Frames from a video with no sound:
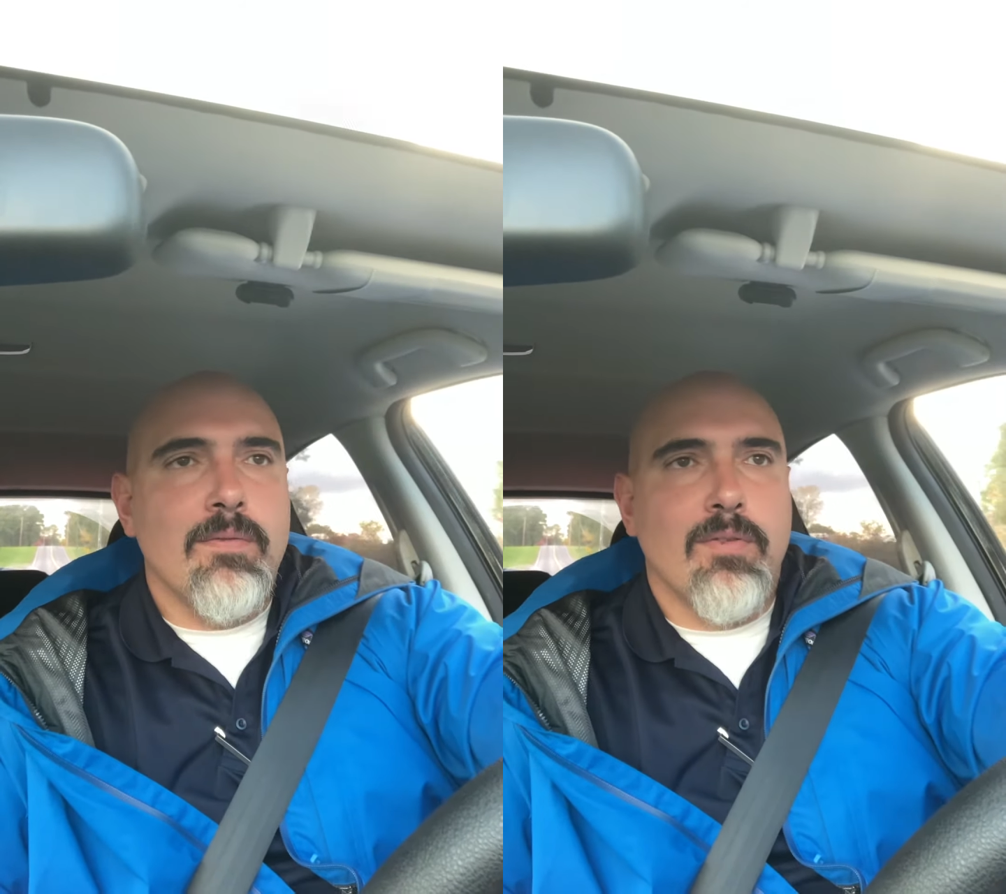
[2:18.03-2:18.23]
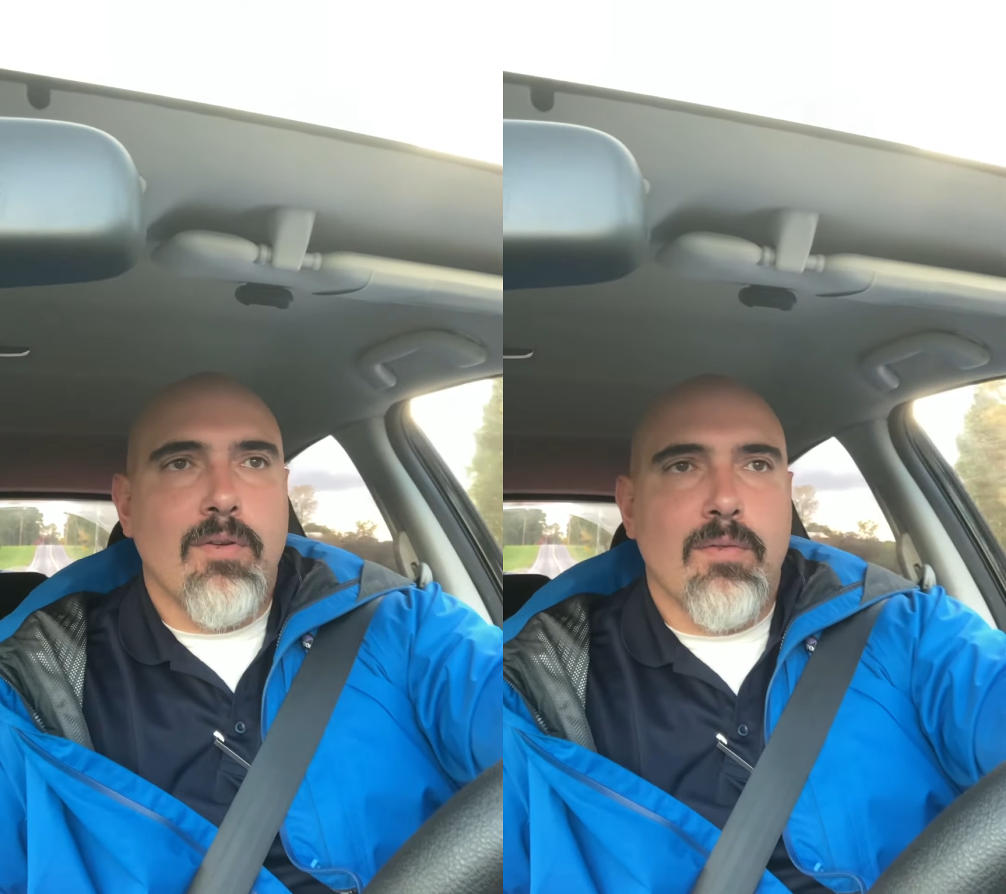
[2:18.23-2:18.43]

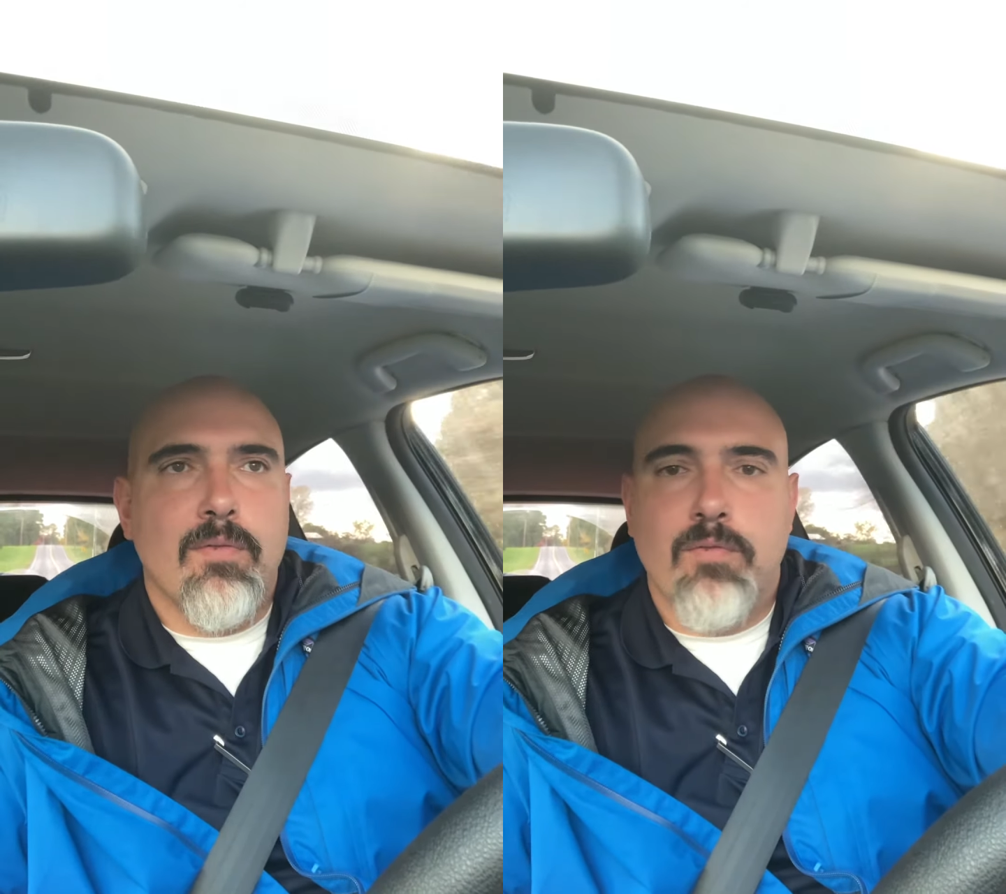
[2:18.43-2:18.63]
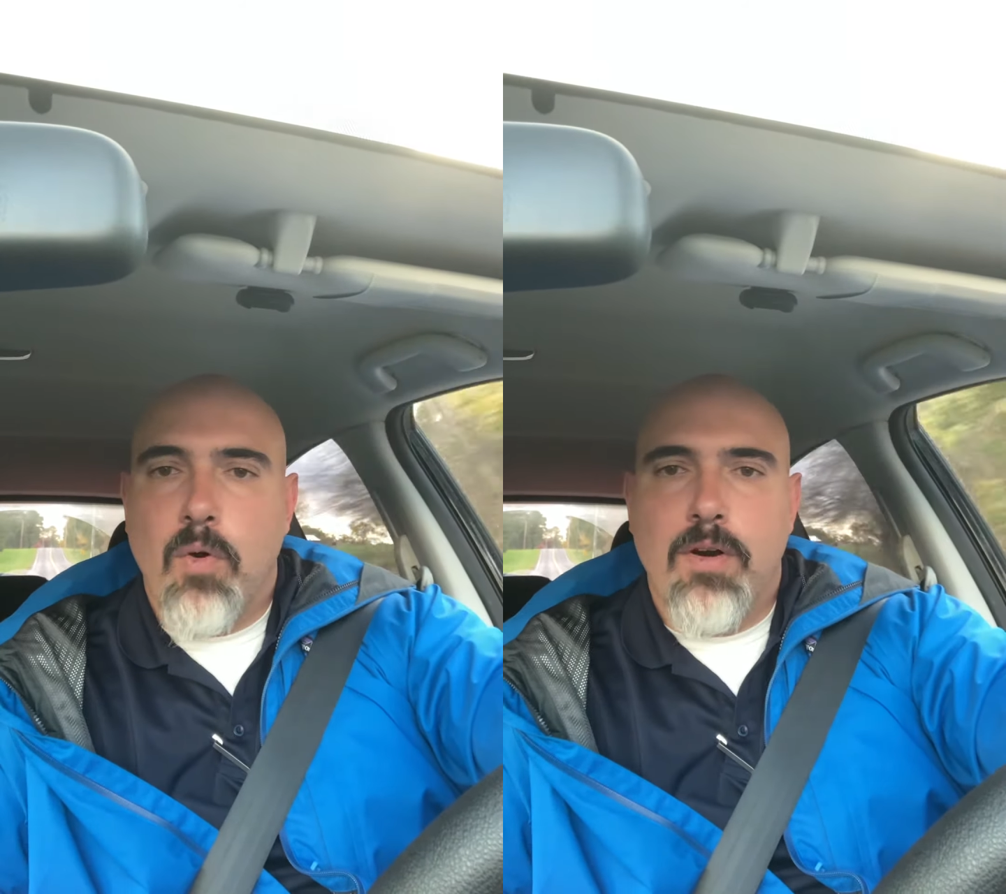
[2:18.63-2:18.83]
so
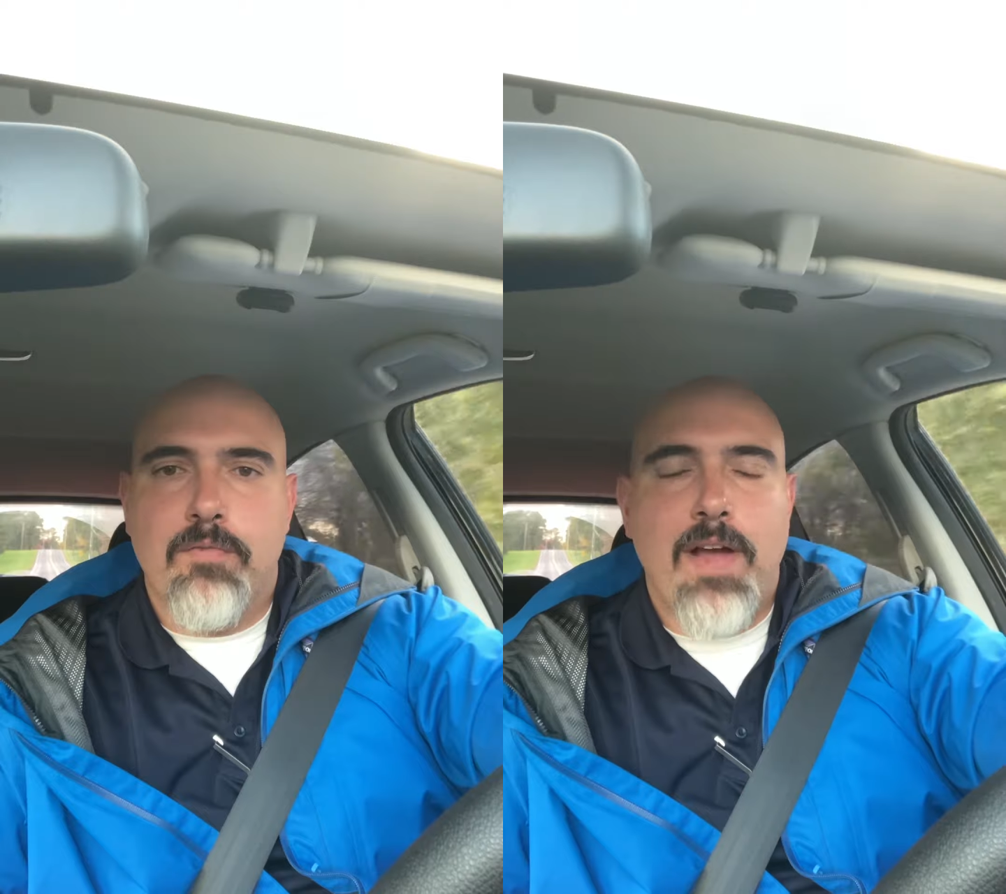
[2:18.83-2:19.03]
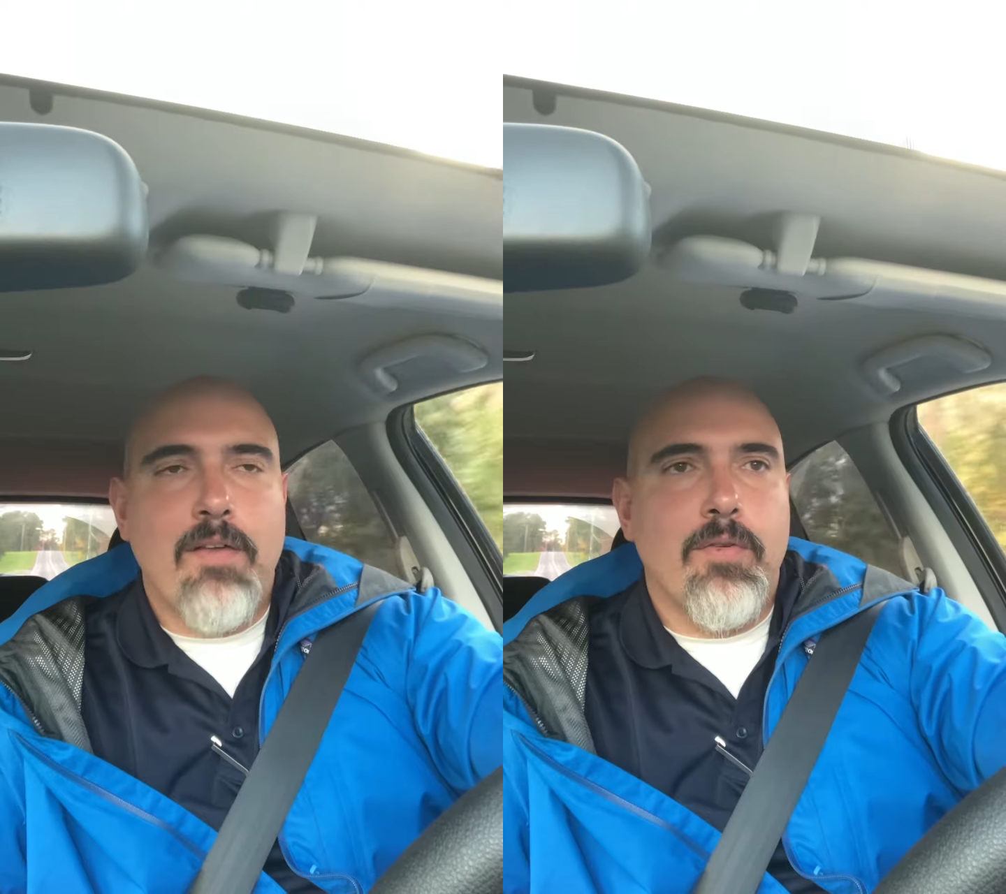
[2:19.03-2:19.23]
4 and
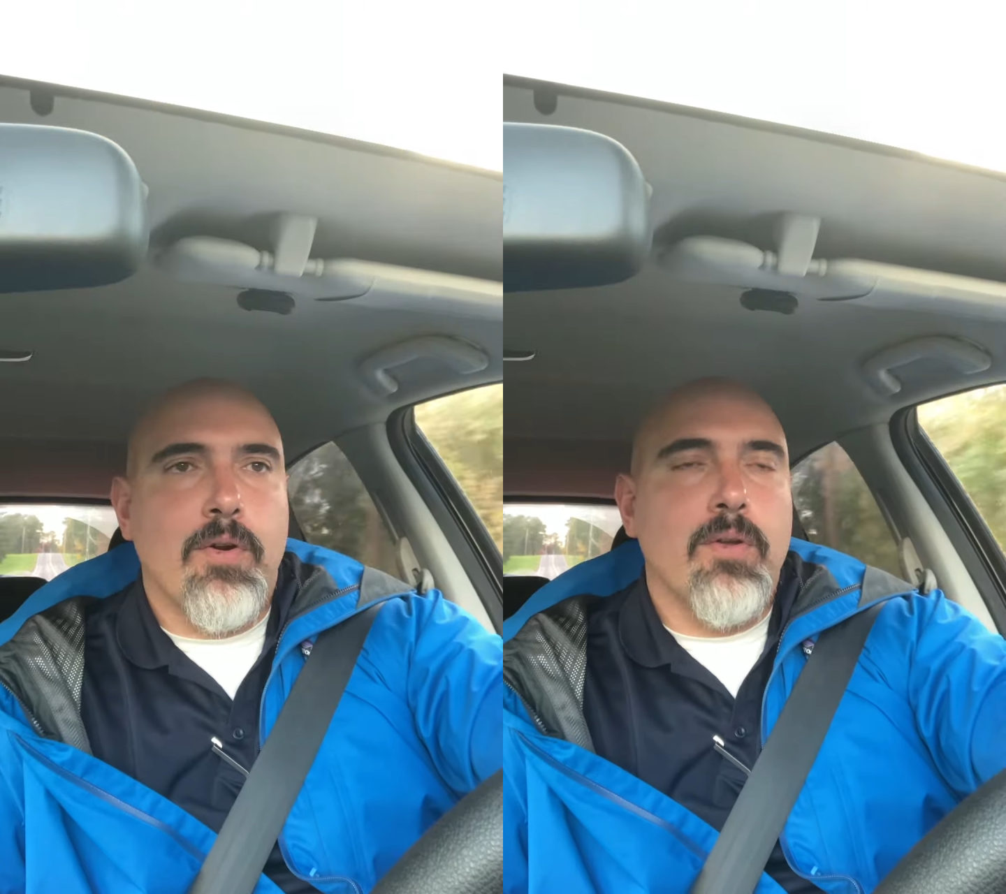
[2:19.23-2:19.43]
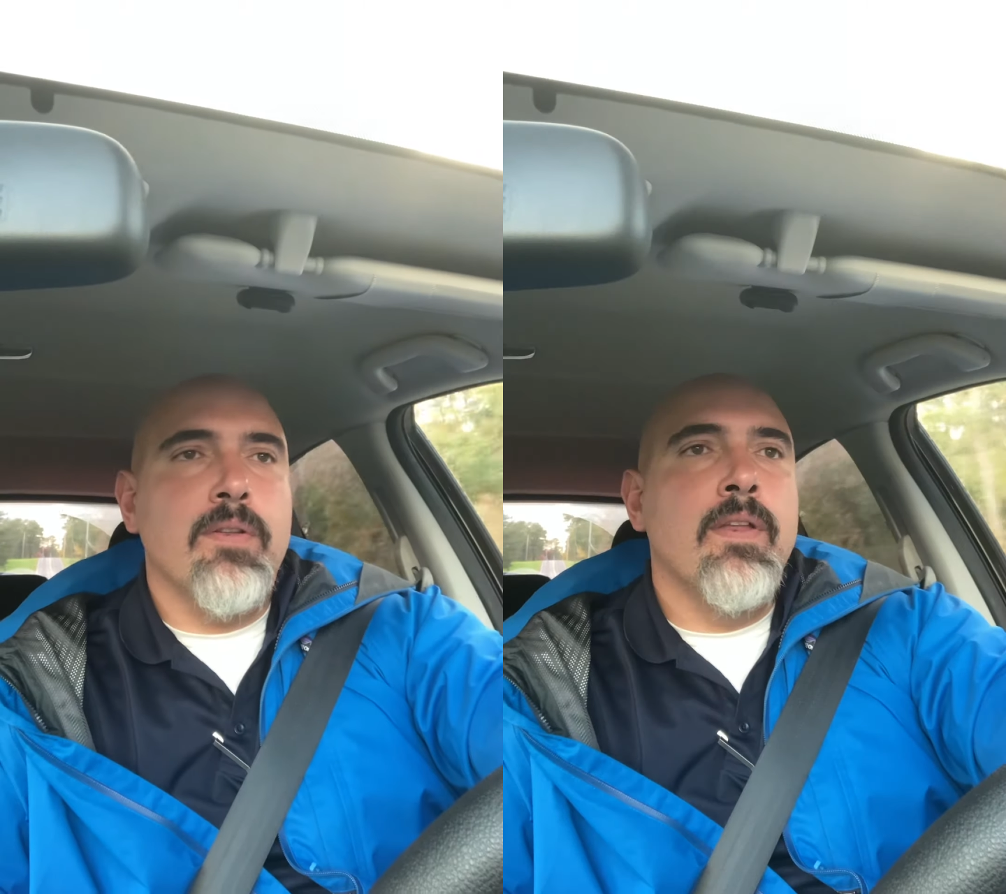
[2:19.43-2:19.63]

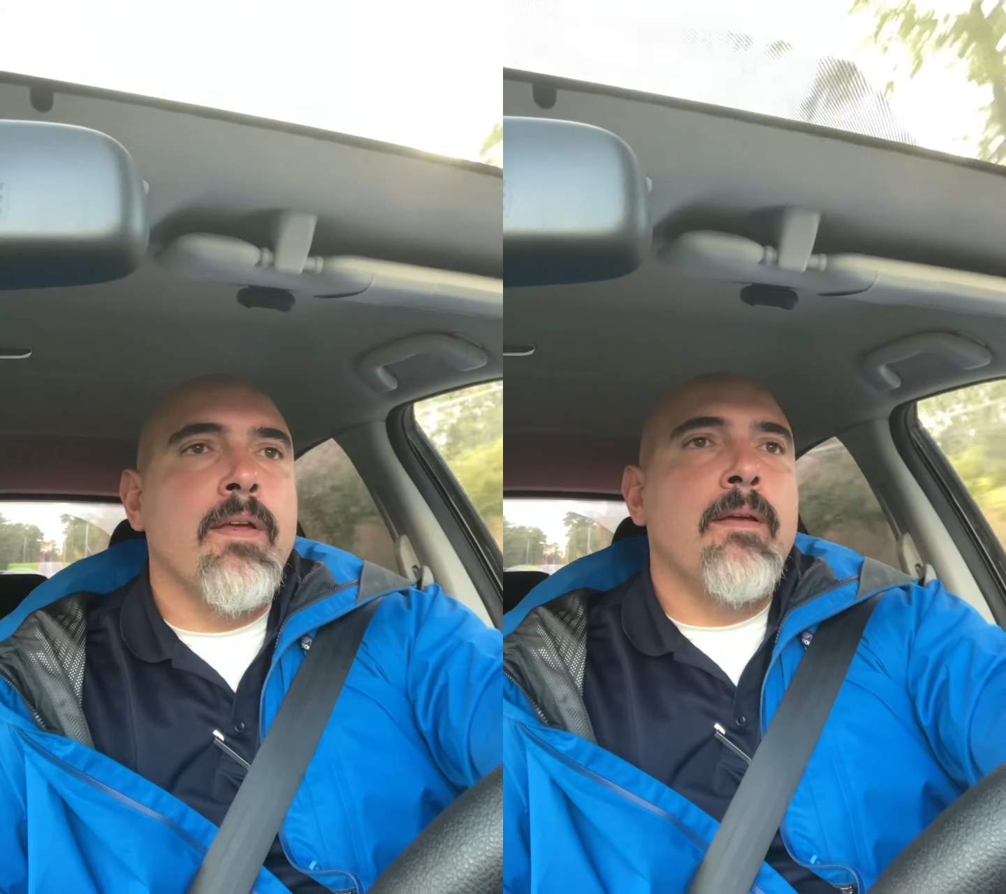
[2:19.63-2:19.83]
5-year-old.